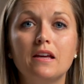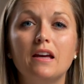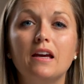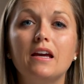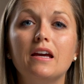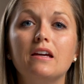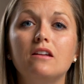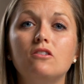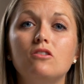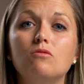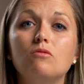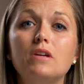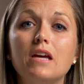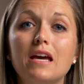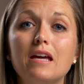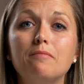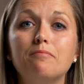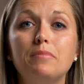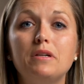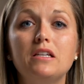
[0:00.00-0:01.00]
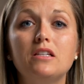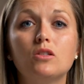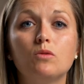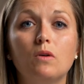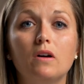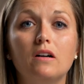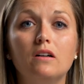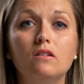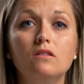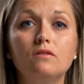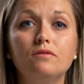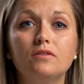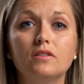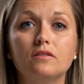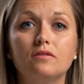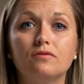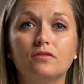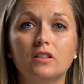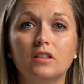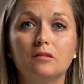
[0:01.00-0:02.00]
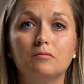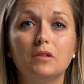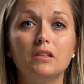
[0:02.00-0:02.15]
and you get B12 from